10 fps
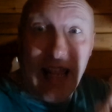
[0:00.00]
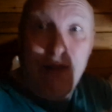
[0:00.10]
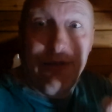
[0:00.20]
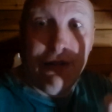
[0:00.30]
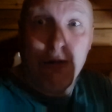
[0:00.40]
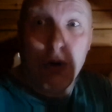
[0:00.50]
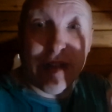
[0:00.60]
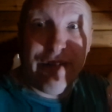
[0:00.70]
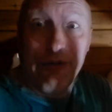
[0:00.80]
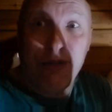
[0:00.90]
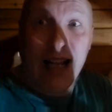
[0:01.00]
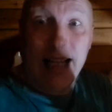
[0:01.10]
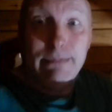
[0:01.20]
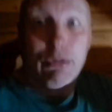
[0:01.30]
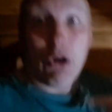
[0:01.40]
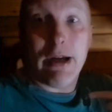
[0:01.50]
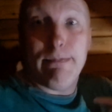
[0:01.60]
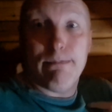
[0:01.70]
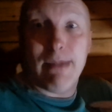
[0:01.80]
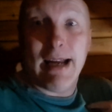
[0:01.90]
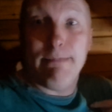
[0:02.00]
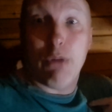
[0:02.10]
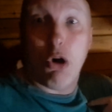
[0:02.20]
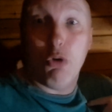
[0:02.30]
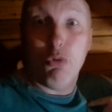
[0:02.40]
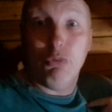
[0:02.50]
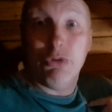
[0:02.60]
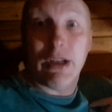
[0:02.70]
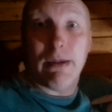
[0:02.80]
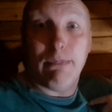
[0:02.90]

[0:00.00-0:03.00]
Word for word: every fucking fibre in my bones,